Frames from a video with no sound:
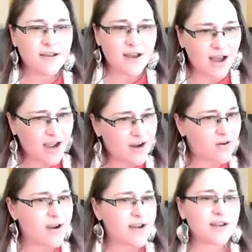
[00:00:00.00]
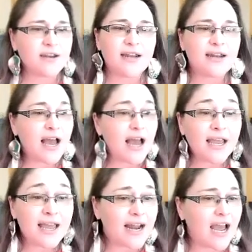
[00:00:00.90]
higher end? And
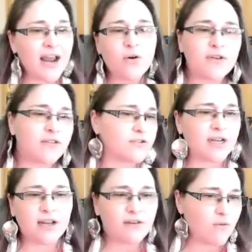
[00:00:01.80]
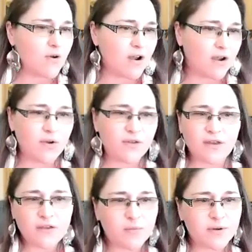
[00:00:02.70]
again, I don't think there's anything wrong with
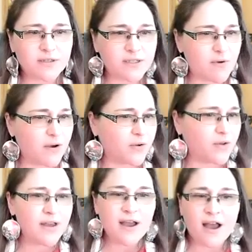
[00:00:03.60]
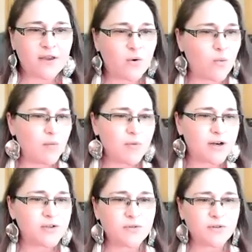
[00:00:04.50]
either business model. I think Walmart
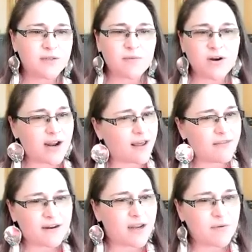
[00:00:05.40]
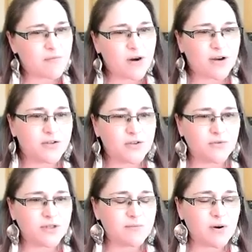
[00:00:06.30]
is really smart. And I think Neiman Marcus is
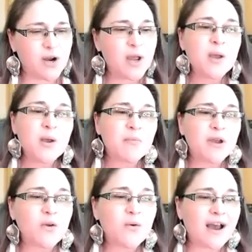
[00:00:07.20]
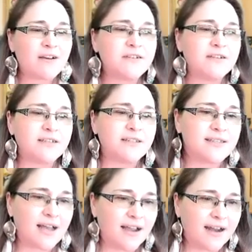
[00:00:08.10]
really smart, but you have to
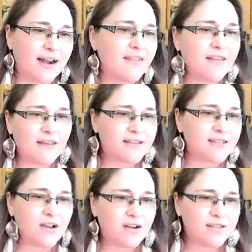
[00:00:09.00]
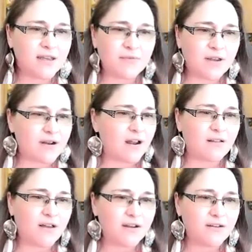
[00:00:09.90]
decide. And I think that's a concept that not a
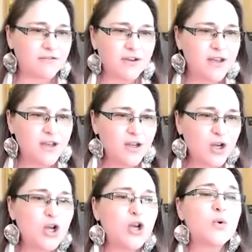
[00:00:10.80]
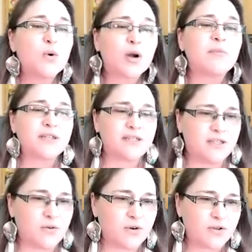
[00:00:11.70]
lot of newer business
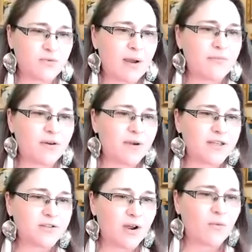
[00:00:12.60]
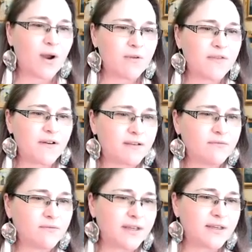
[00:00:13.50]
owners wrap their minds around right
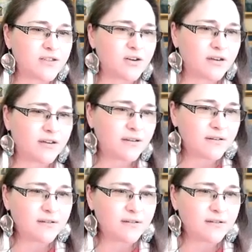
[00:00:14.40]
when they get started.